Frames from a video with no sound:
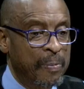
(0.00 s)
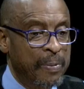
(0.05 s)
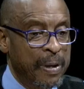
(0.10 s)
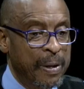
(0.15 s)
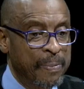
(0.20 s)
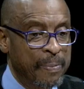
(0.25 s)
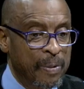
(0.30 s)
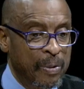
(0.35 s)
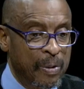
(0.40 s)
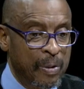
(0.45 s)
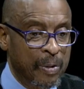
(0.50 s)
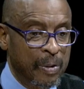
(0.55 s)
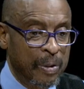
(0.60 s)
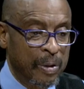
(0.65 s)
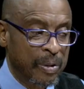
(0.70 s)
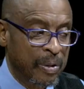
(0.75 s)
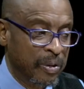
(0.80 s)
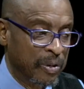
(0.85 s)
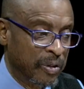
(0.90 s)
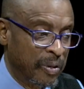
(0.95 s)
people,
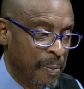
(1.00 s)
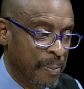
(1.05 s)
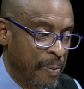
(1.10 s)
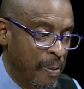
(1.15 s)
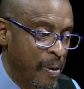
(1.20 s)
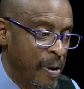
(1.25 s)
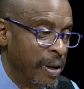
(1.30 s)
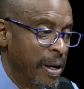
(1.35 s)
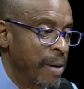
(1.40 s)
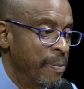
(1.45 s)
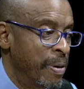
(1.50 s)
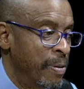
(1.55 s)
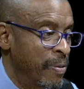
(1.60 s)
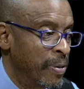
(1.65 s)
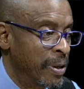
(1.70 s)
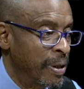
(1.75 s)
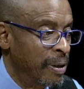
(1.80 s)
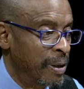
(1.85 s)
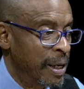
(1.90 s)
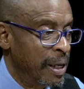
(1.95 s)
you know, supporting. I remember
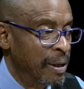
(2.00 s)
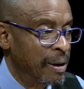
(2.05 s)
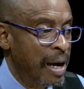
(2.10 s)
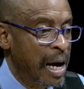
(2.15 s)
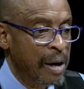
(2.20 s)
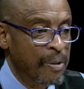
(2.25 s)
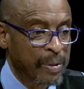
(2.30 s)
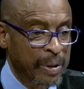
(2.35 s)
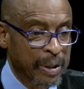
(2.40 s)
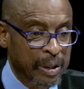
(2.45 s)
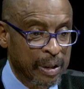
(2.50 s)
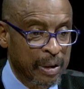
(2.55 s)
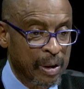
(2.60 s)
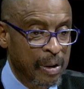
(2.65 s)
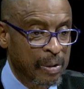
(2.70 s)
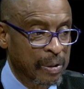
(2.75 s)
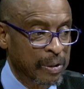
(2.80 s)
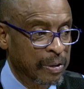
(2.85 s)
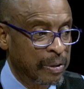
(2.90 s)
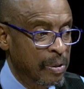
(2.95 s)
when Elaine Locke wanted to
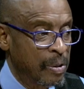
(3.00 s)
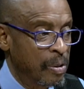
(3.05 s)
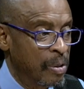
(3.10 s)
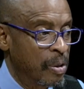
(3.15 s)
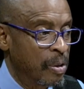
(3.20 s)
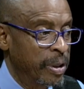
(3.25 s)
go to school,